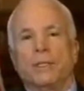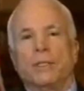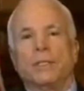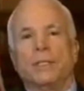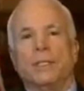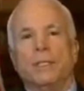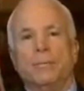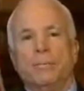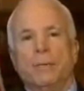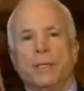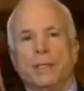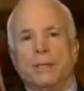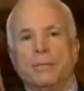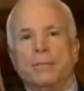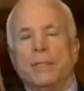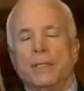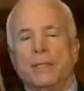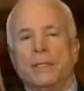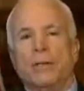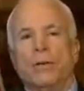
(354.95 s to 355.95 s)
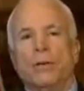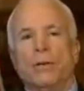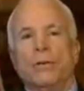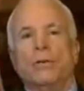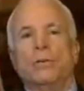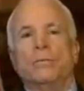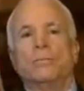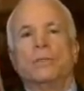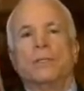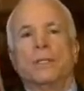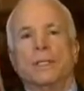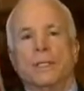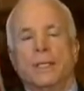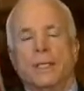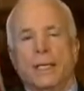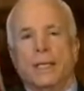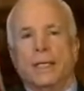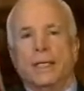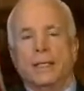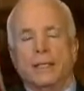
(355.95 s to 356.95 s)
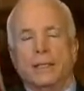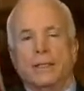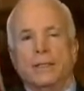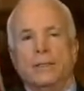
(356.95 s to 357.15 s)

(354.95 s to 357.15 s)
and keeping them in their homes and getting